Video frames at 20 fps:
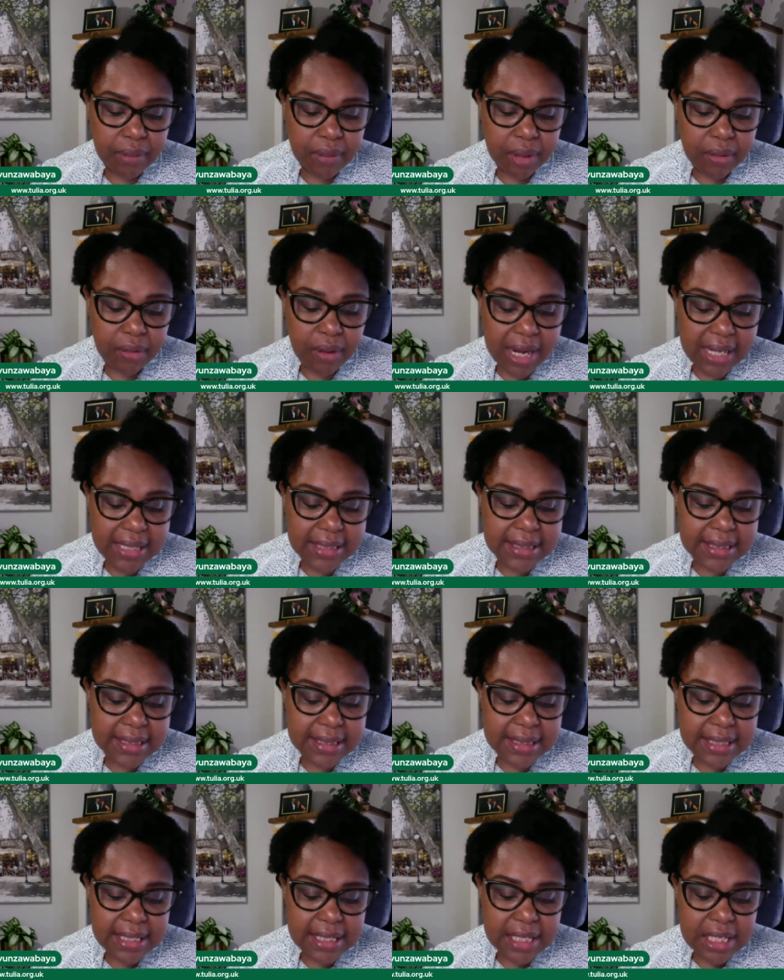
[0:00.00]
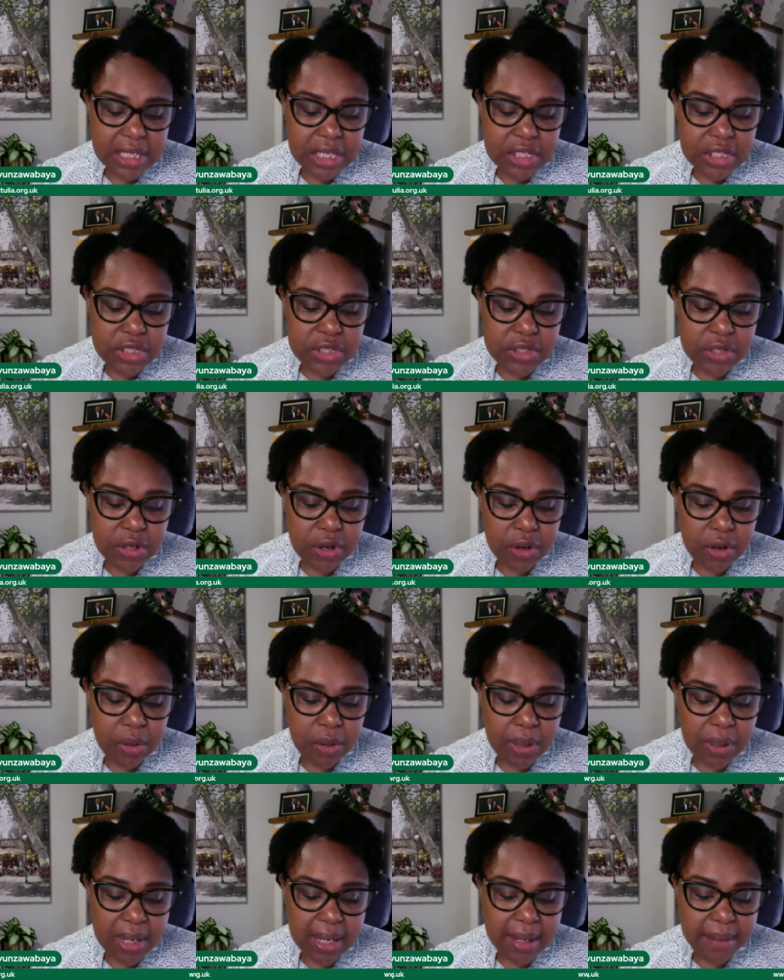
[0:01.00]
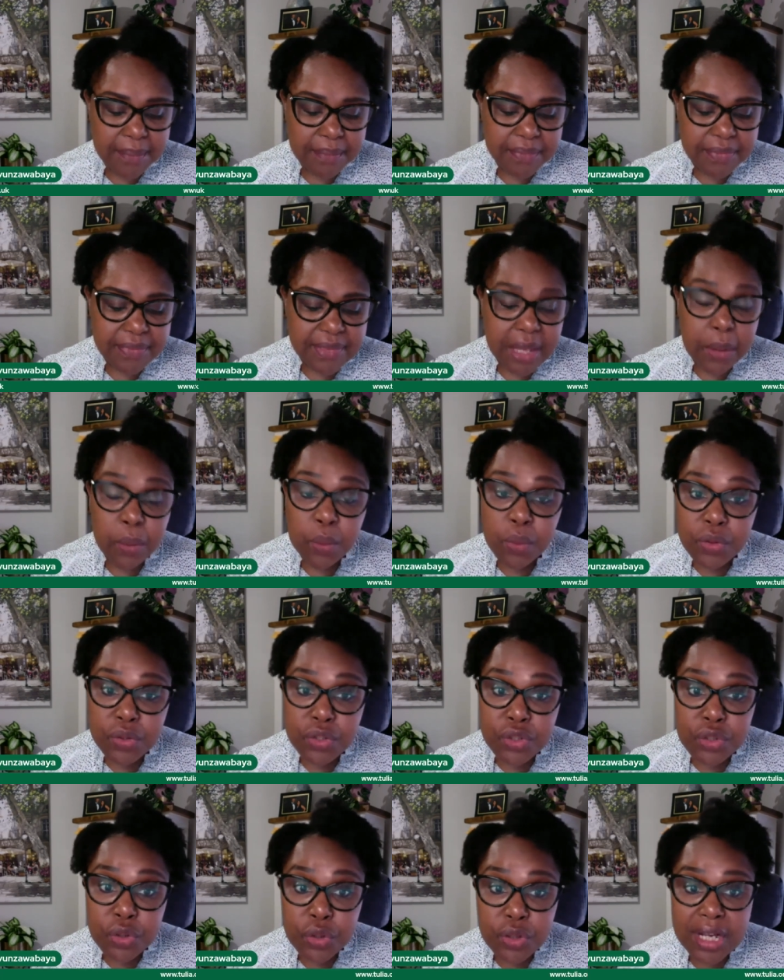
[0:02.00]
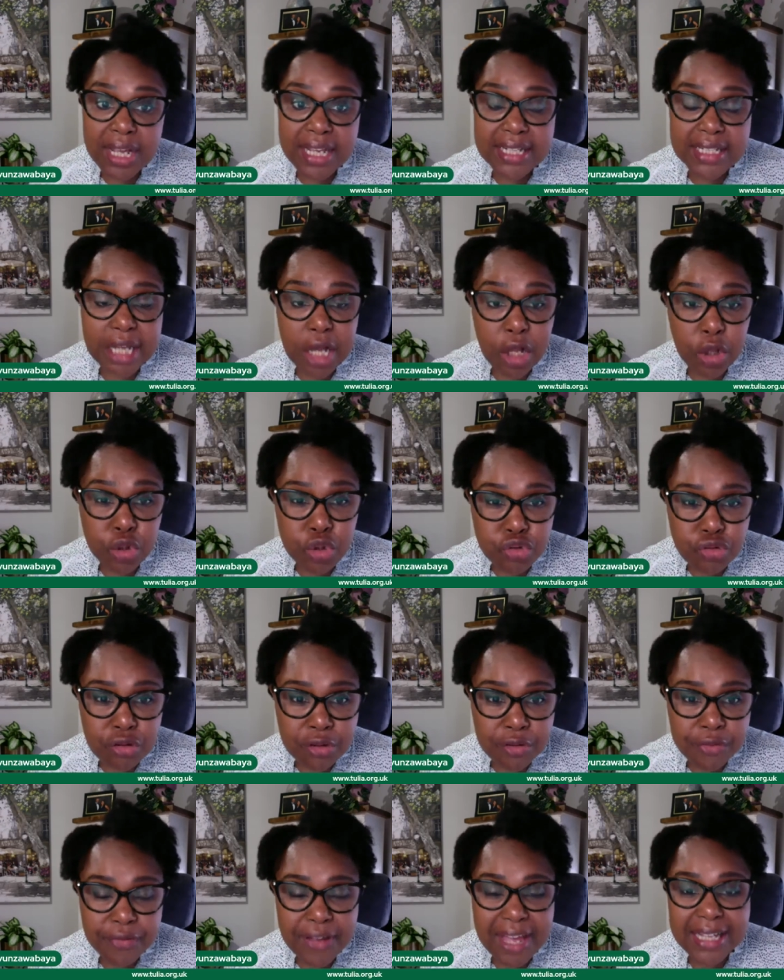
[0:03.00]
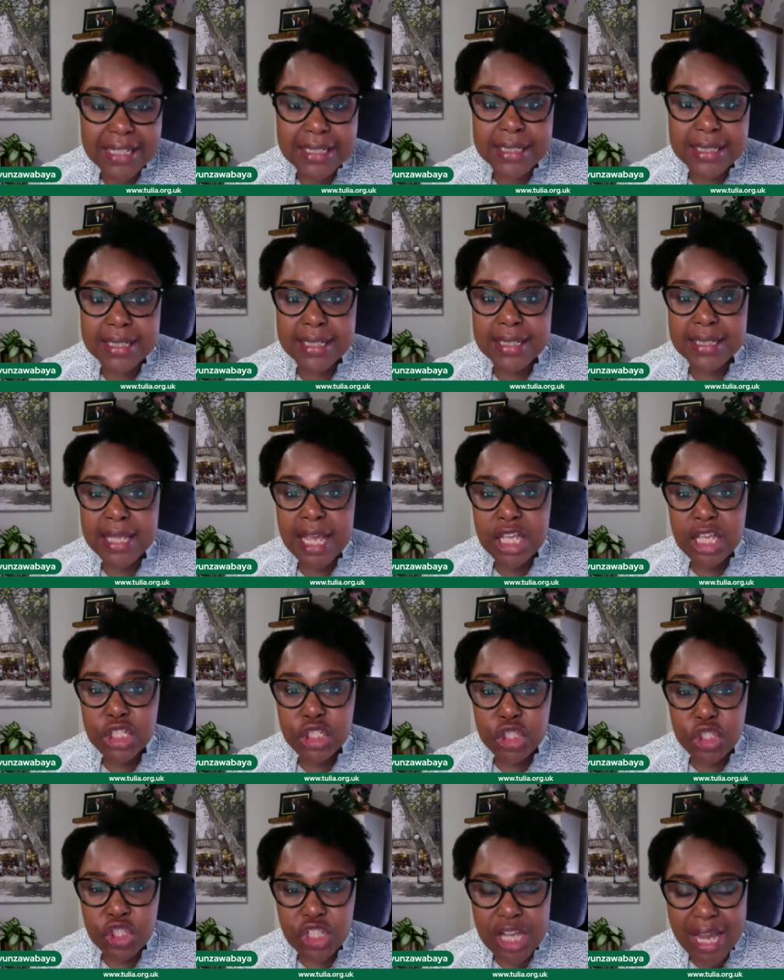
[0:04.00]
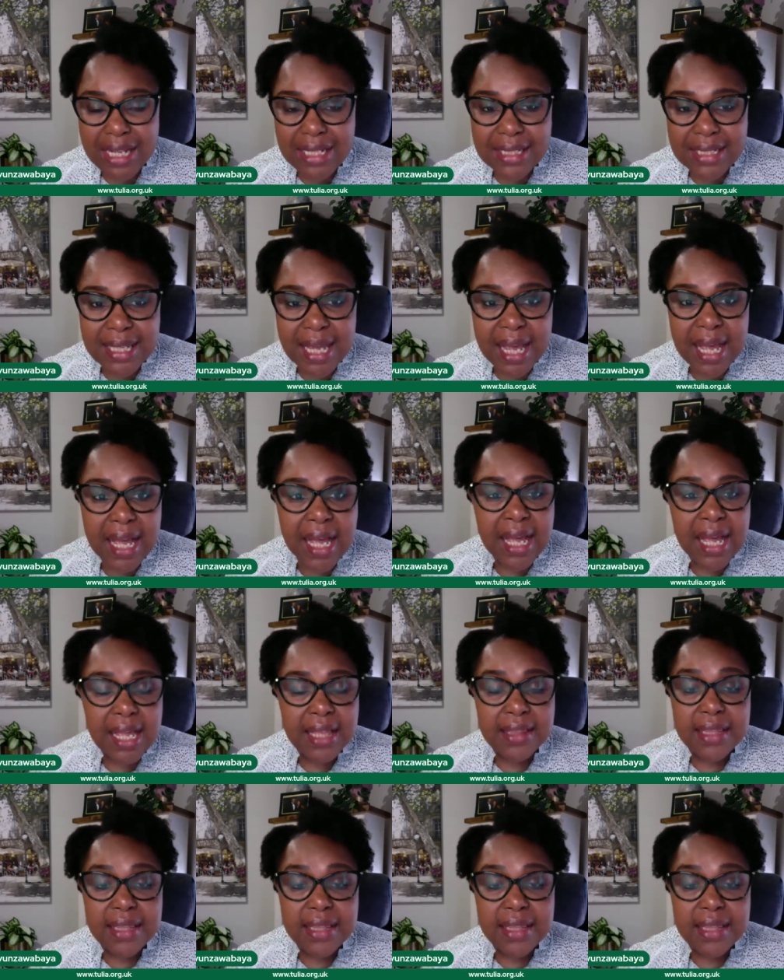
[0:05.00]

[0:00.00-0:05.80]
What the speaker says: Right? So they would look at cultural factors, gender.